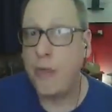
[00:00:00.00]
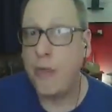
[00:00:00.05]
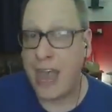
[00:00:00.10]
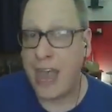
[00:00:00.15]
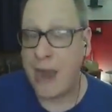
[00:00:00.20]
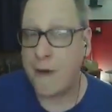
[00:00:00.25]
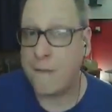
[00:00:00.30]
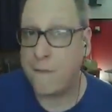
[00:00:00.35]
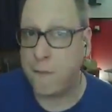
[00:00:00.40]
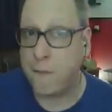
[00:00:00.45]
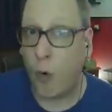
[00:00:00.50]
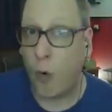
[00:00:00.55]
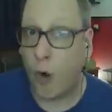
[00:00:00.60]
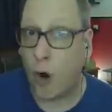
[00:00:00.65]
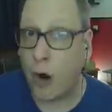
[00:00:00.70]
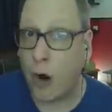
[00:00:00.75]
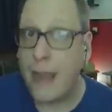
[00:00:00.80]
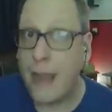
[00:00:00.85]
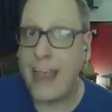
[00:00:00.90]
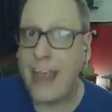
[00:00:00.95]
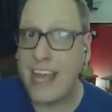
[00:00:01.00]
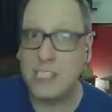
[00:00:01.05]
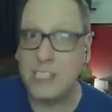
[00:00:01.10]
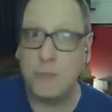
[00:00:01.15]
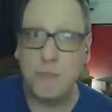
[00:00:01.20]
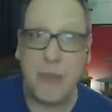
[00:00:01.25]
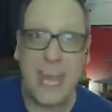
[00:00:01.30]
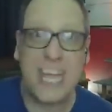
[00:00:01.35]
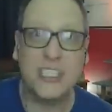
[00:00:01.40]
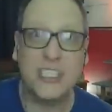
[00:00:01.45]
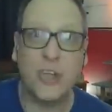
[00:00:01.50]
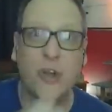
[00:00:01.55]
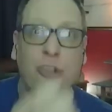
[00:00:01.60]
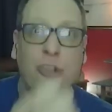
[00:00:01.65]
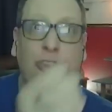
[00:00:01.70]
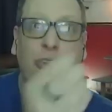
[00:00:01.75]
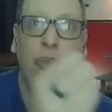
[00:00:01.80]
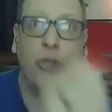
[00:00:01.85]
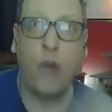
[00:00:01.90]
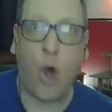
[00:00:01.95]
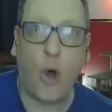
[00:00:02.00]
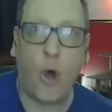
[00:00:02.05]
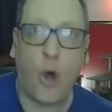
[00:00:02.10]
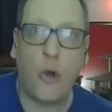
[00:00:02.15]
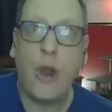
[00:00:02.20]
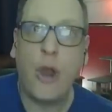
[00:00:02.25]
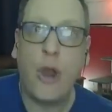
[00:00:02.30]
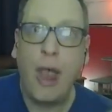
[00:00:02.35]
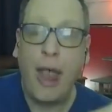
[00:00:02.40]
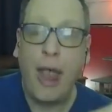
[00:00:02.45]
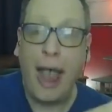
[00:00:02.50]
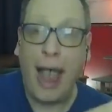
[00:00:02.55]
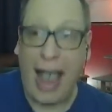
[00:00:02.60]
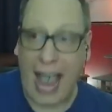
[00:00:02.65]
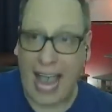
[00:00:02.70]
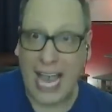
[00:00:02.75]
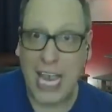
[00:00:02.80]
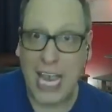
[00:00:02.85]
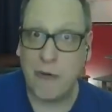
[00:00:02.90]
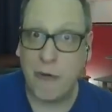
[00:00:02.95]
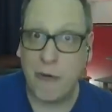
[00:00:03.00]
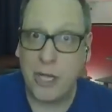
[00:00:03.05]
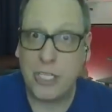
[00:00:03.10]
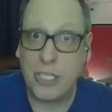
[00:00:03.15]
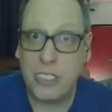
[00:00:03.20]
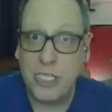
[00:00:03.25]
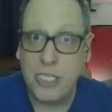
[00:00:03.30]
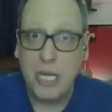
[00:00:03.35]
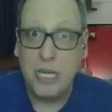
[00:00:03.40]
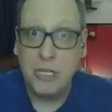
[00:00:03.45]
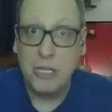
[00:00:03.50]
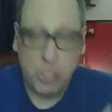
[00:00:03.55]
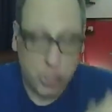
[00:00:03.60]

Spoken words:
therefore is based on non-accurate,